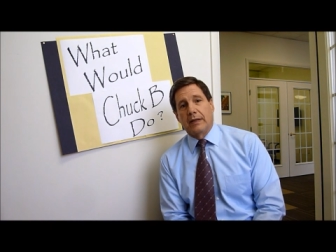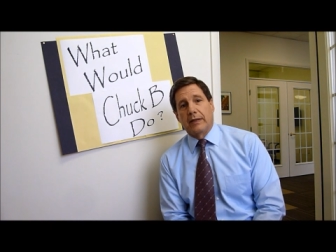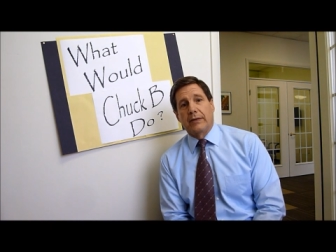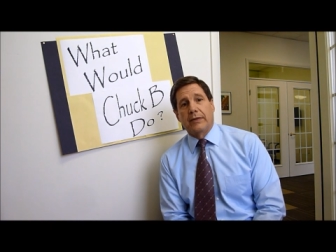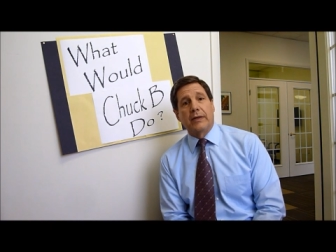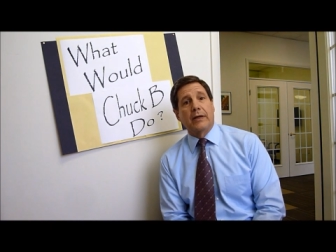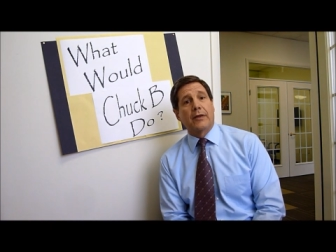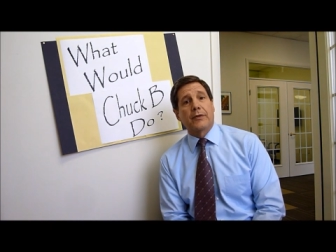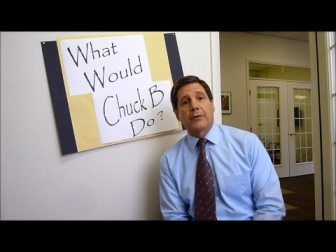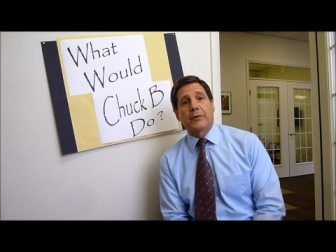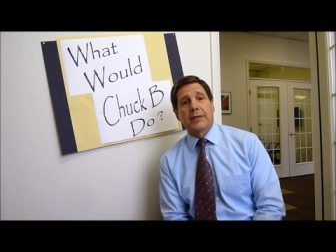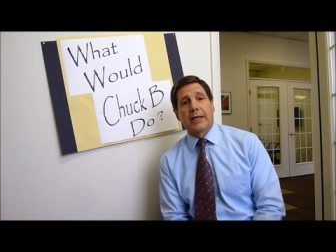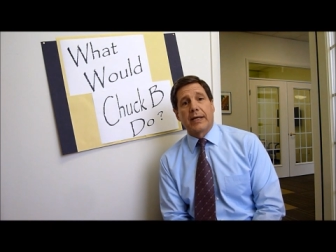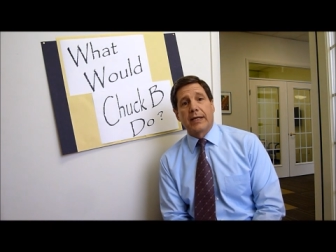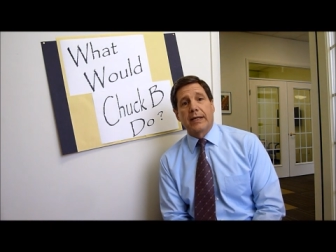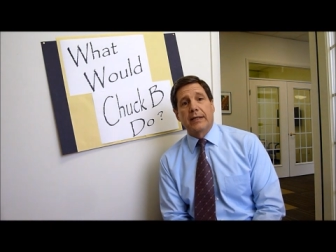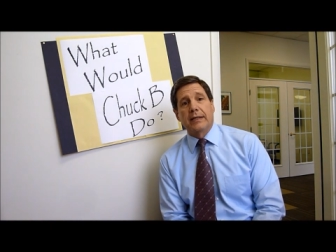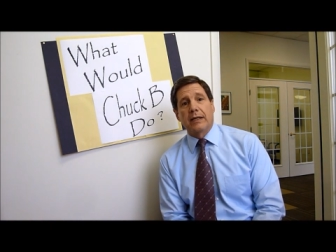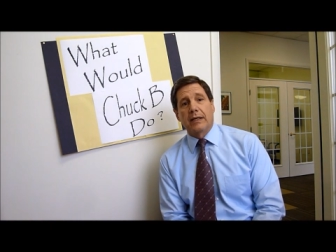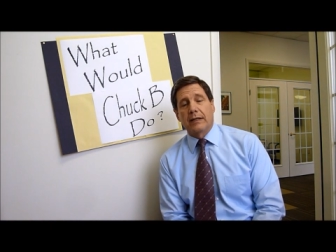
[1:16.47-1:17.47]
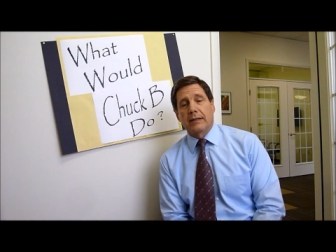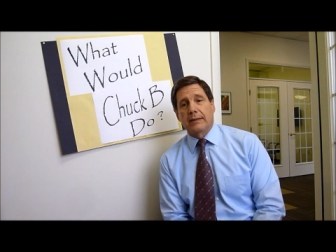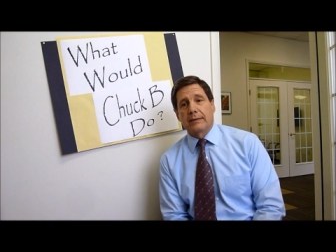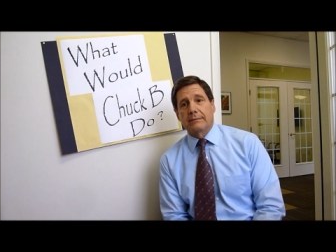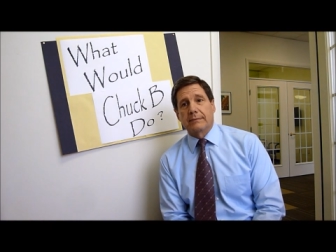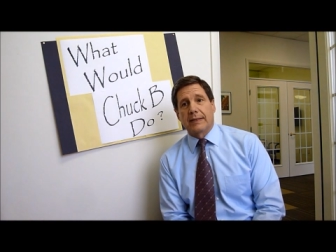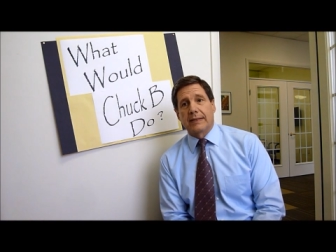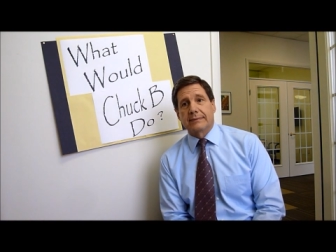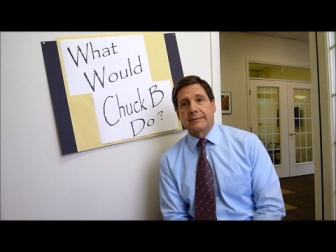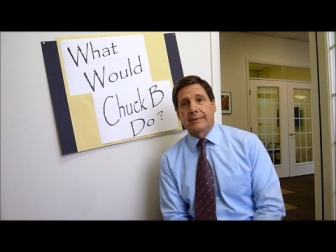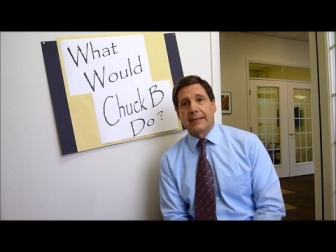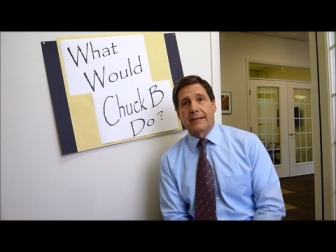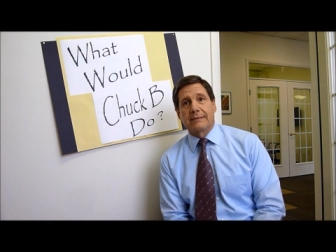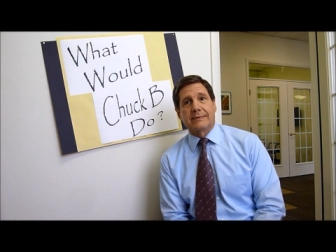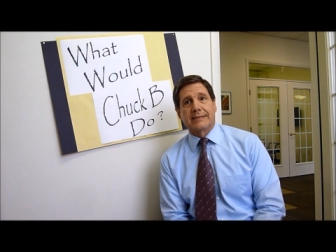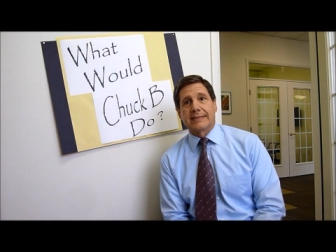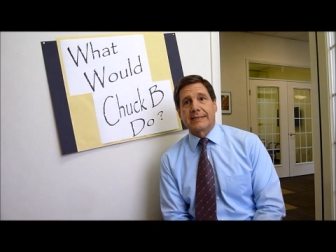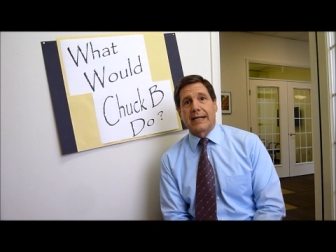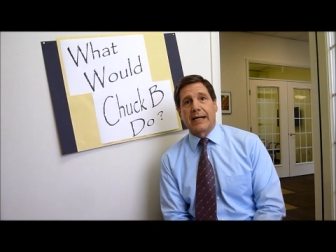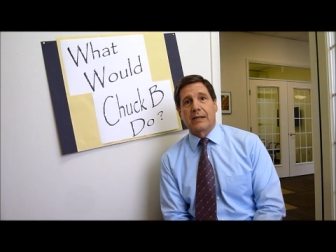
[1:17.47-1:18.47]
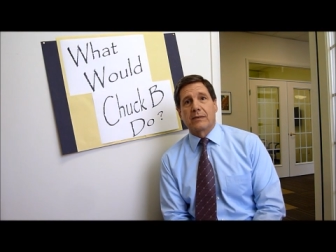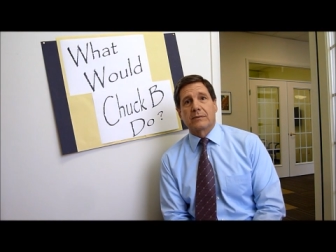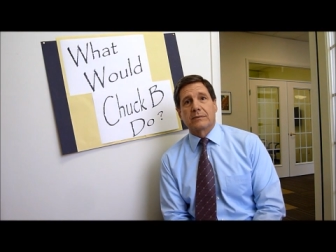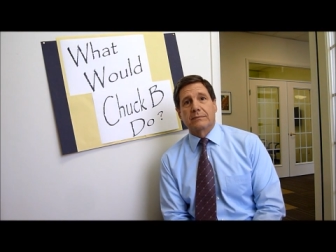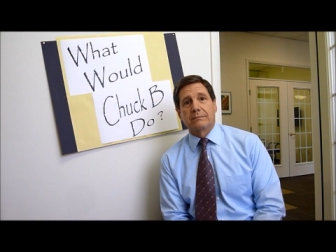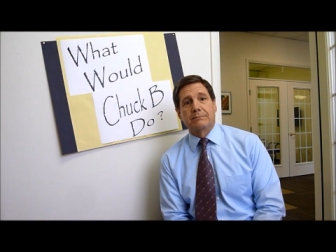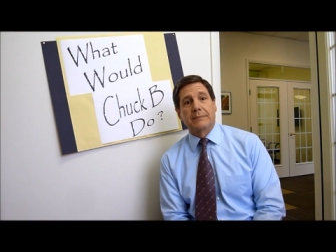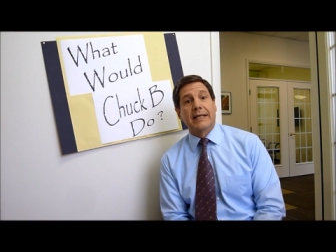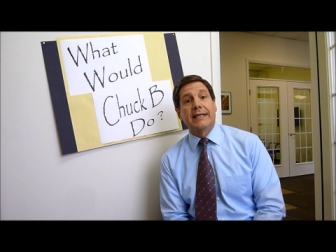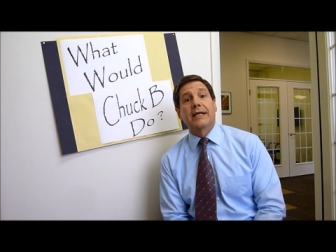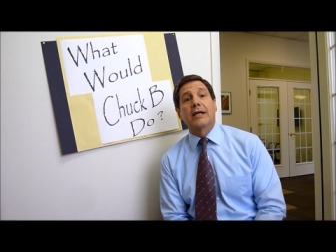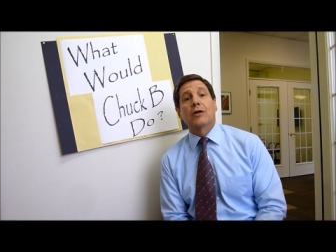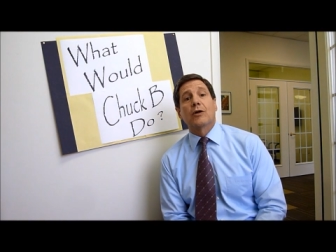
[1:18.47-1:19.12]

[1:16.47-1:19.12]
The other day, uh, I, I, was out making